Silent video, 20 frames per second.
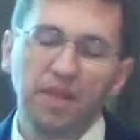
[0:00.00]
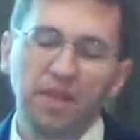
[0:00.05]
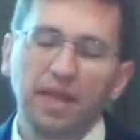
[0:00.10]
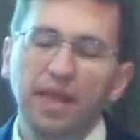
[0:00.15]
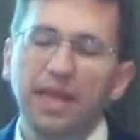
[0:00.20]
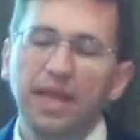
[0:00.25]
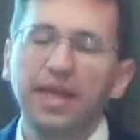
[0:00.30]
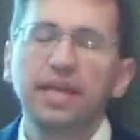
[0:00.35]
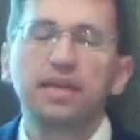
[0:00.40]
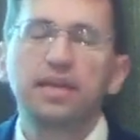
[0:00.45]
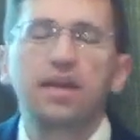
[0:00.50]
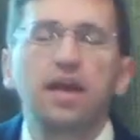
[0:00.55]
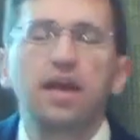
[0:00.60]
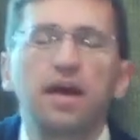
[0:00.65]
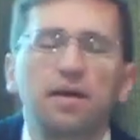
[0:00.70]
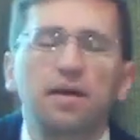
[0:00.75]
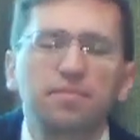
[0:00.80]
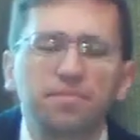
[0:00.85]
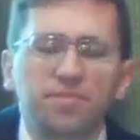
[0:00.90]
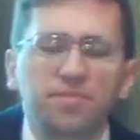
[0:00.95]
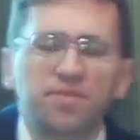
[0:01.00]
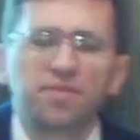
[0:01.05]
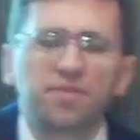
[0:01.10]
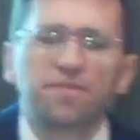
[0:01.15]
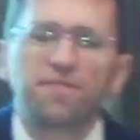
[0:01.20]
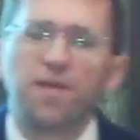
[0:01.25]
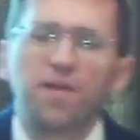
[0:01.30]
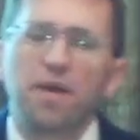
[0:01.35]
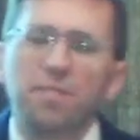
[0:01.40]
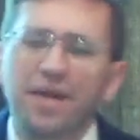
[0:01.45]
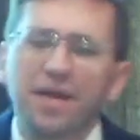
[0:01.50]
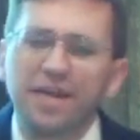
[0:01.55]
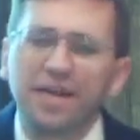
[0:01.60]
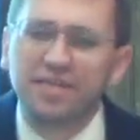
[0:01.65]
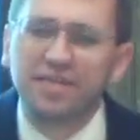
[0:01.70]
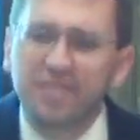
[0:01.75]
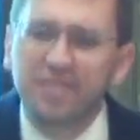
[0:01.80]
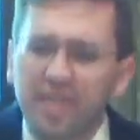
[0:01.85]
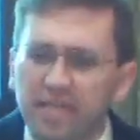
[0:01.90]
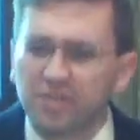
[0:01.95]
It comes from
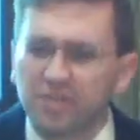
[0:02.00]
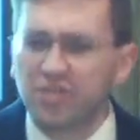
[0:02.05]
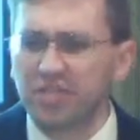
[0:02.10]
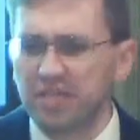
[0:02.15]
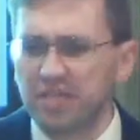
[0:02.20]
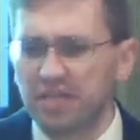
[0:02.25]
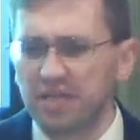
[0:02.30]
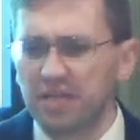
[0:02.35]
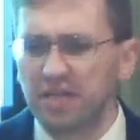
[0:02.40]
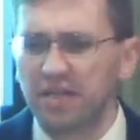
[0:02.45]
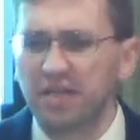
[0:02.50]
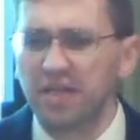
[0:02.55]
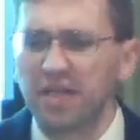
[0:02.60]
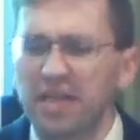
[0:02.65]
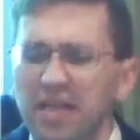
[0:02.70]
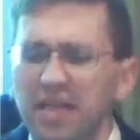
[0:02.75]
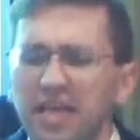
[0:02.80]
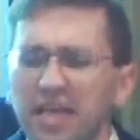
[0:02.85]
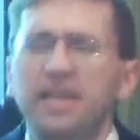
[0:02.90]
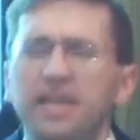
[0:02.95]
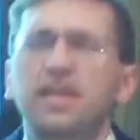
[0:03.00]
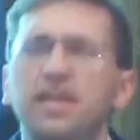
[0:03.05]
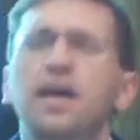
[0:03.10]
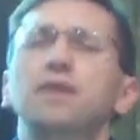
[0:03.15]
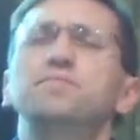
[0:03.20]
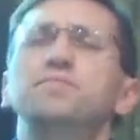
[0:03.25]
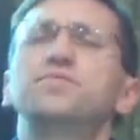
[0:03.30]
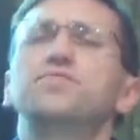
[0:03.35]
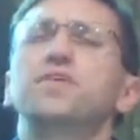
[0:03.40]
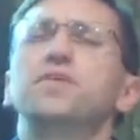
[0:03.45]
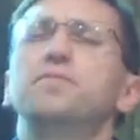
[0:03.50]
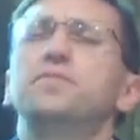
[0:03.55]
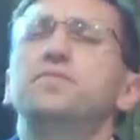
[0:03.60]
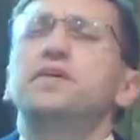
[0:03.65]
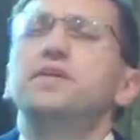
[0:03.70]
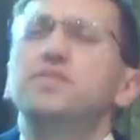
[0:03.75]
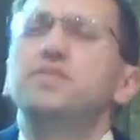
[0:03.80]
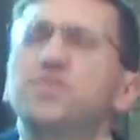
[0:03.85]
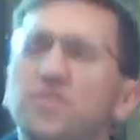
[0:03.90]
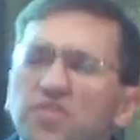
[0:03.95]
attention. It comes from
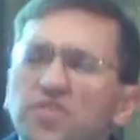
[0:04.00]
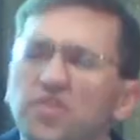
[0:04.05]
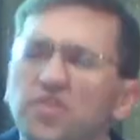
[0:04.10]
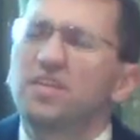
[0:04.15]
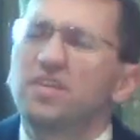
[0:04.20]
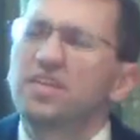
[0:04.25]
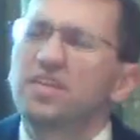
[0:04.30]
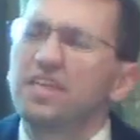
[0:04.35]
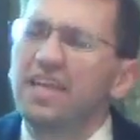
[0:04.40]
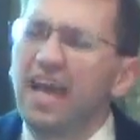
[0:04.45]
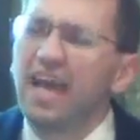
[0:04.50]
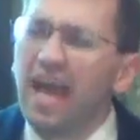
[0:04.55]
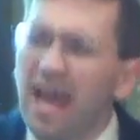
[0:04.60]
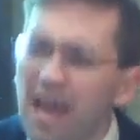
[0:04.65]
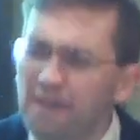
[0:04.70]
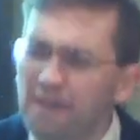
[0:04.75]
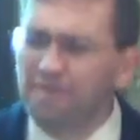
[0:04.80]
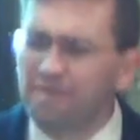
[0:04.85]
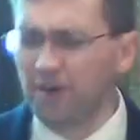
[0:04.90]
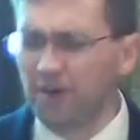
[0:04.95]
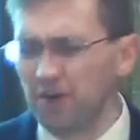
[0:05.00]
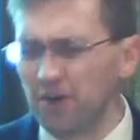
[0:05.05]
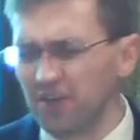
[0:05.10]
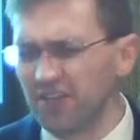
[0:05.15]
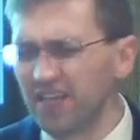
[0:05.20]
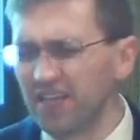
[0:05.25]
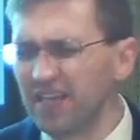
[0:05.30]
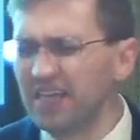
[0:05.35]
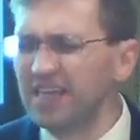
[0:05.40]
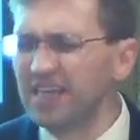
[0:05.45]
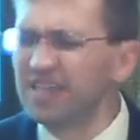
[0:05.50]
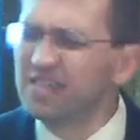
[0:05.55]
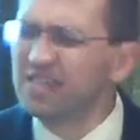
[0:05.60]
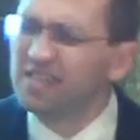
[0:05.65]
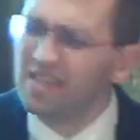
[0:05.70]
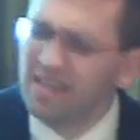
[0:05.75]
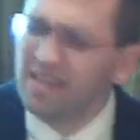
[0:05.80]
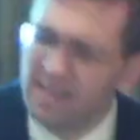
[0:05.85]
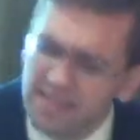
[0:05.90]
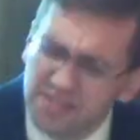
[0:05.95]
concerted effort
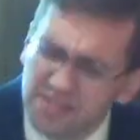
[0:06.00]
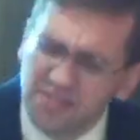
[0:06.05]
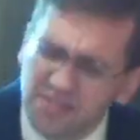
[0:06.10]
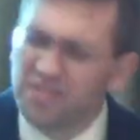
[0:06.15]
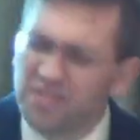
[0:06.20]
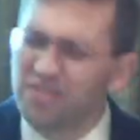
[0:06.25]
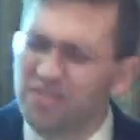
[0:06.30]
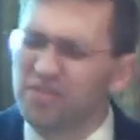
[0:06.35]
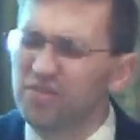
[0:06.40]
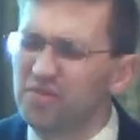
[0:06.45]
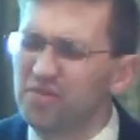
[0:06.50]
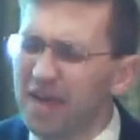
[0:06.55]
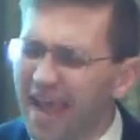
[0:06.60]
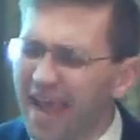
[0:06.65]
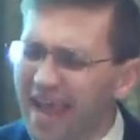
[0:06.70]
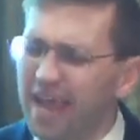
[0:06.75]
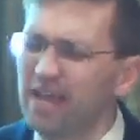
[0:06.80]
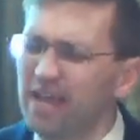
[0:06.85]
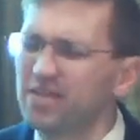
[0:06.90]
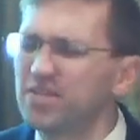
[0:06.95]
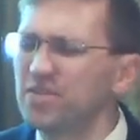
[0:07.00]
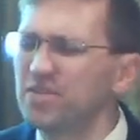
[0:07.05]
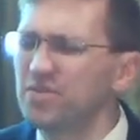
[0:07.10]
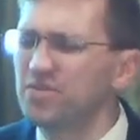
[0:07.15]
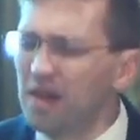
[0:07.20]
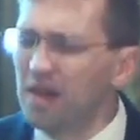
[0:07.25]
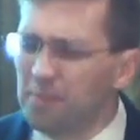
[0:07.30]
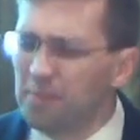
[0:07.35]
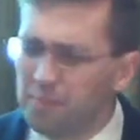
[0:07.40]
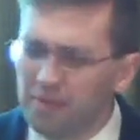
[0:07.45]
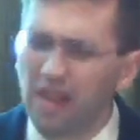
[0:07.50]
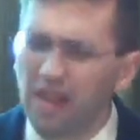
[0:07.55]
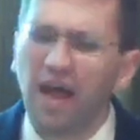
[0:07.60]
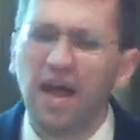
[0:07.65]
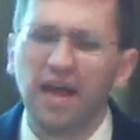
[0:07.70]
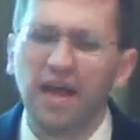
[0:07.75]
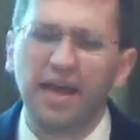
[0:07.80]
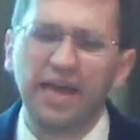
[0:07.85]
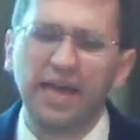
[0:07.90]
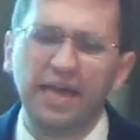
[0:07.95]
to listen to and to
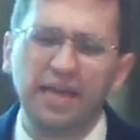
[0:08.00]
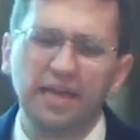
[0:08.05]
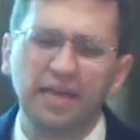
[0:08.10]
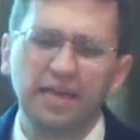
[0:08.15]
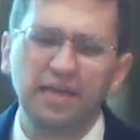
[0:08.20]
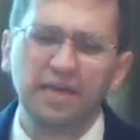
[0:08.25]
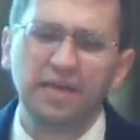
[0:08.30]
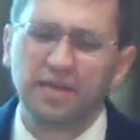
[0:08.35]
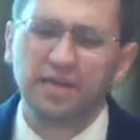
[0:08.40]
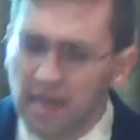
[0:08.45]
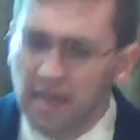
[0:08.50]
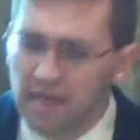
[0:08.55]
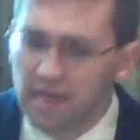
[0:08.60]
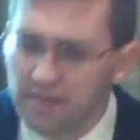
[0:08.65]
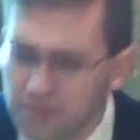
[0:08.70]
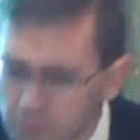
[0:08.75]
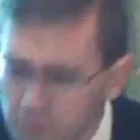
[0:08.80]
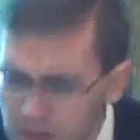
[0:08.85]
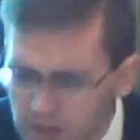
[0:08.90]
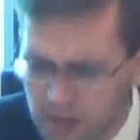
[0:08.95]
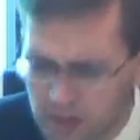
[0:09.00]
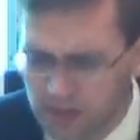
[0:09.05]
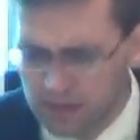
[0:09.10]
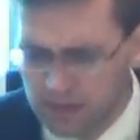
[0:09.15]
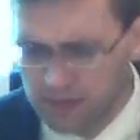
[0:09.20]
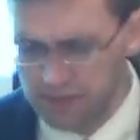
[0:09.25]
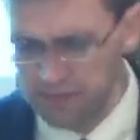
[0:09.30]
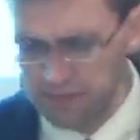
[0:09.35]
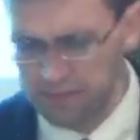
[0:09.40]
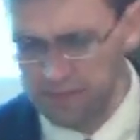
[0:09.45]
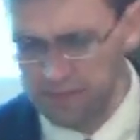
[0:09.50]
apply God's word.